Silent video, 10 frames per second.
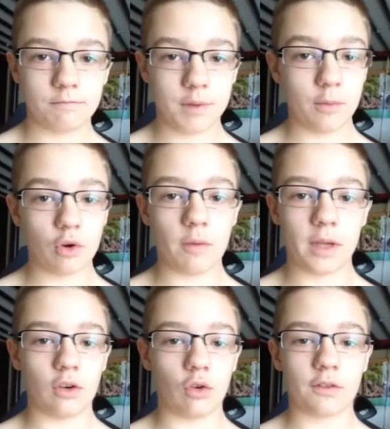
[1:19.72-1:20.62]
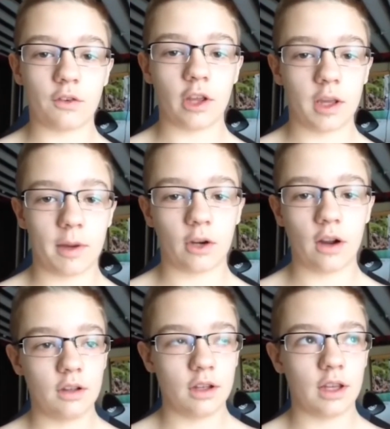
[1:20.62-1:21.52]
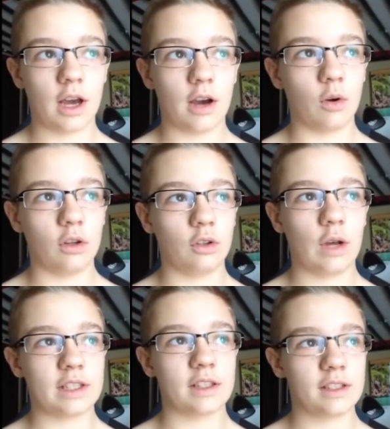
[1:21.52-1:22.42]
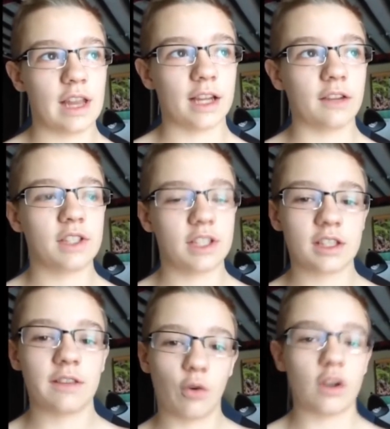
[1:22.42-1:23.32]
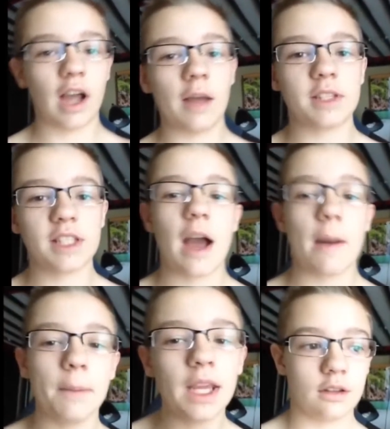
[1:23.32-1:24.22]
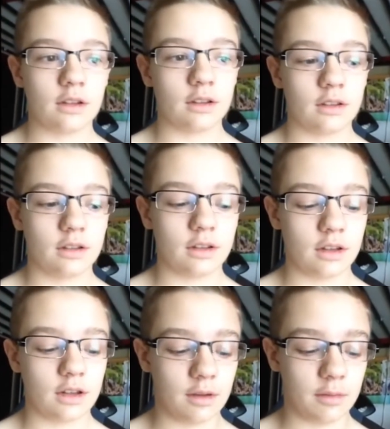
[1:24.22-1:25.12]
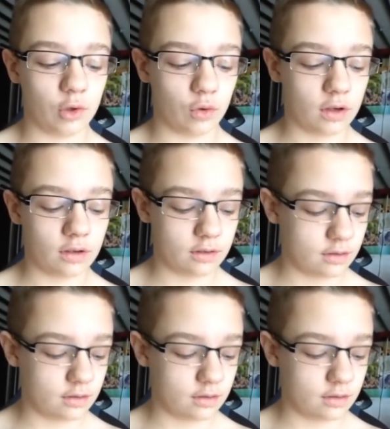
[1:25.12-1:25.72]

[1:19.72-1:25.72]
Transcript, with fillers: People call me a dork for liking Minecraft. Yeah, well, who has a stack of sixty-four diamonds? Yeah, me! Uh, I'm a dork.